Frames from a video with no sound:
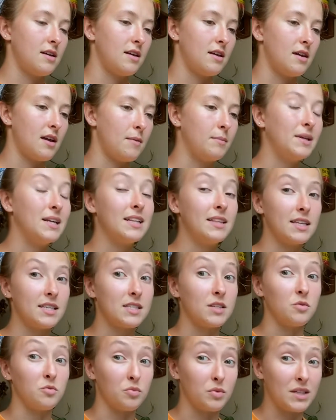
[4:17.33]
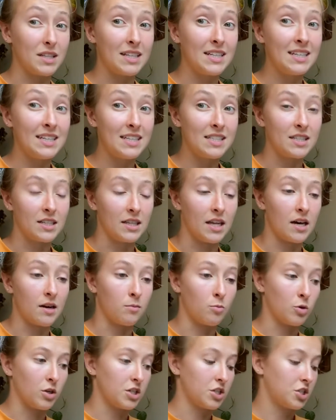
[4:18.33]
I mean, unless it really needs a lot of
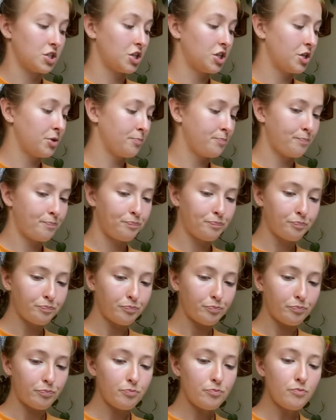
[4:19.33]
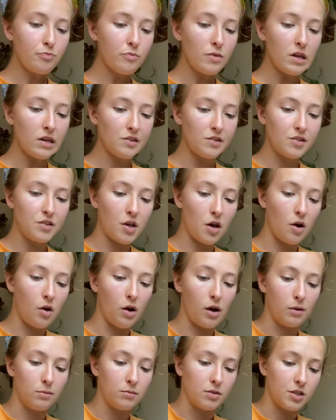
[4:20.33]
moisture. So
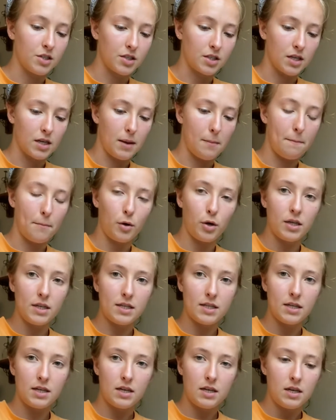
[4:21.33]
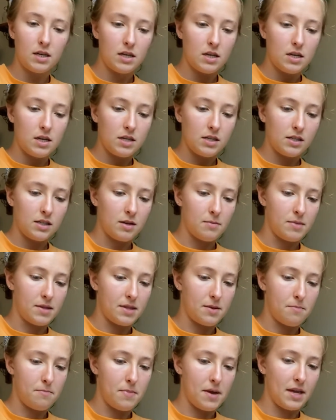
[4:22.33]
I'm just going to put some at the
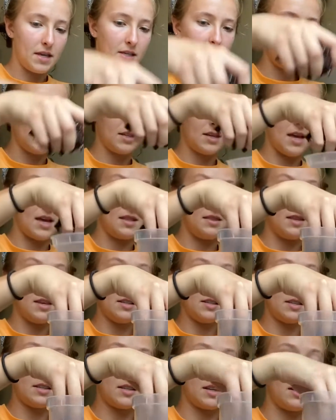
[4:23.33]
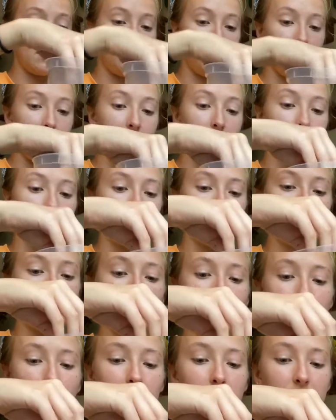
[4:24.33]
base. And this is going to be a learning
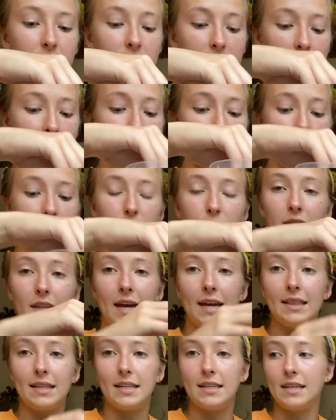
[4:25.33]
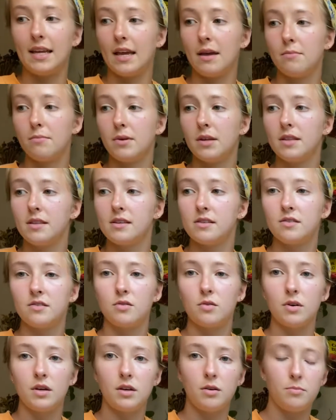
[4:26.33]
process. I've also lightly dampened this
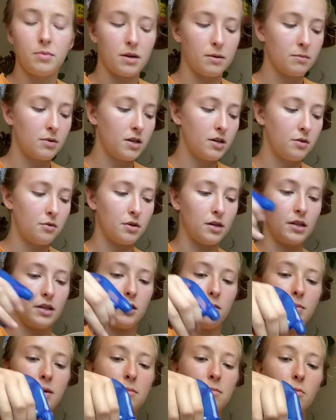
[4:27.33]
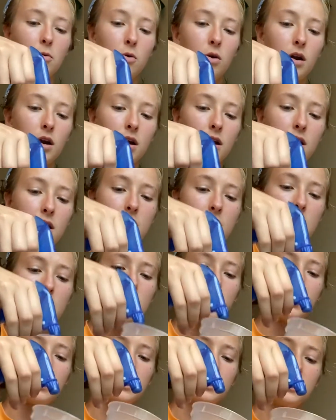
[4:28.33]
soil, but I'm going to do it a little bit more,
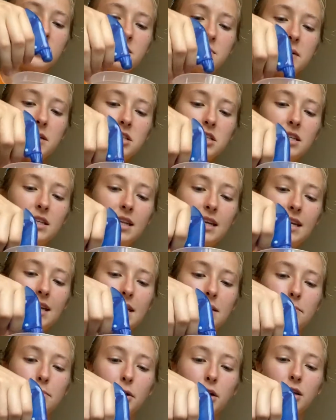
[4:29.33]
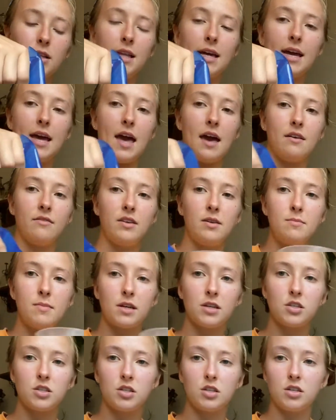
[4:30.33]
because especially like in perlite heavy
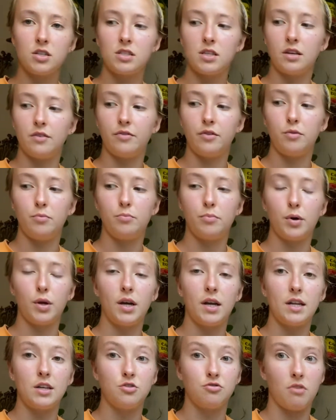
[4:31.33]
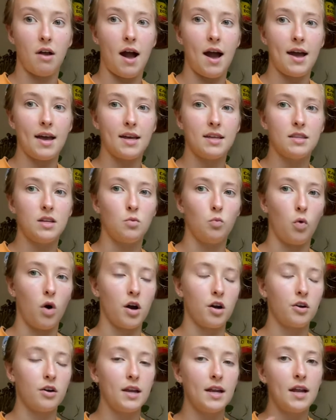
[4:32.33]
mixtures, if you put it in dry and then
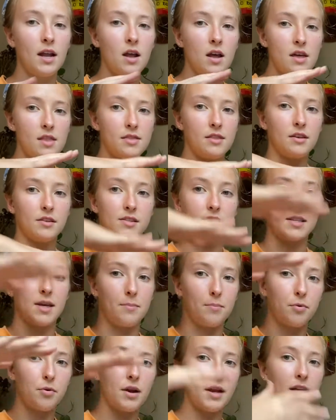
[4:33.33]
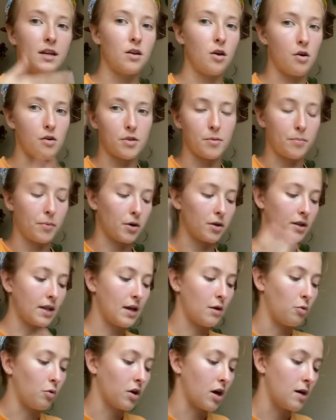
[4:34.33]
water it, they'll separate and all the perlite
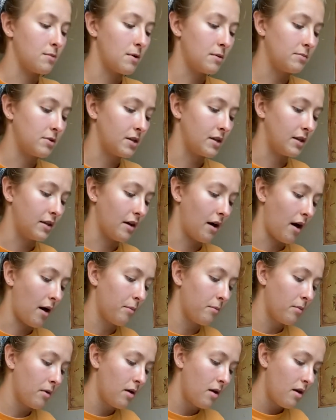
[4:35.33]
will come up to the top.